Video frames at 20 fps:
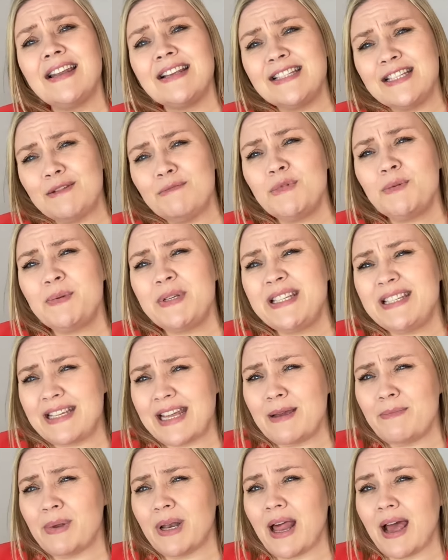of seemed to be
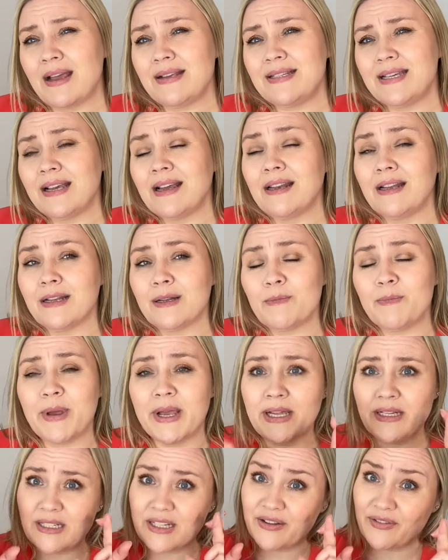stabilizing a little
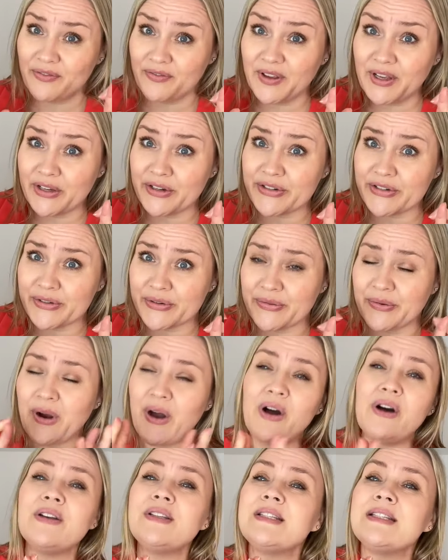bit, fingers
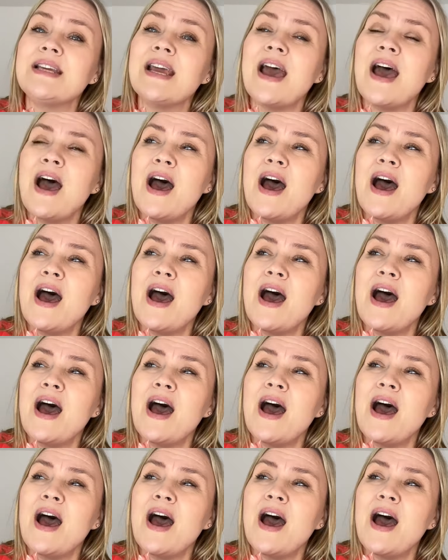crossed.